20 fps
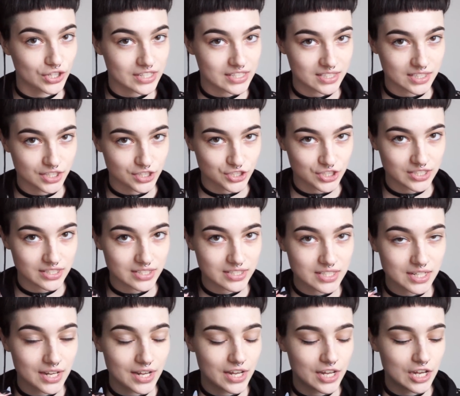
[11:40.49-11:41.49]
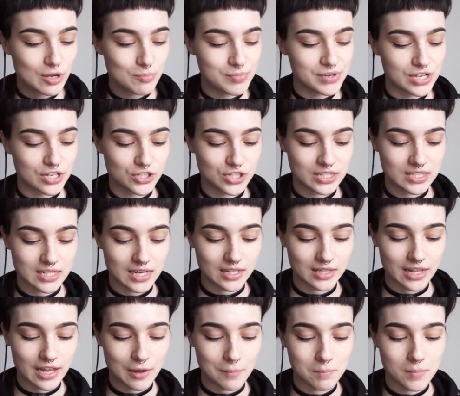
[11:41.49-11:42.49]
extensions, because she said
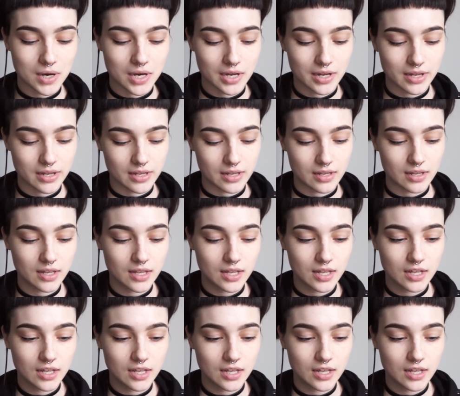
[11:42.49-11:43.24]
that my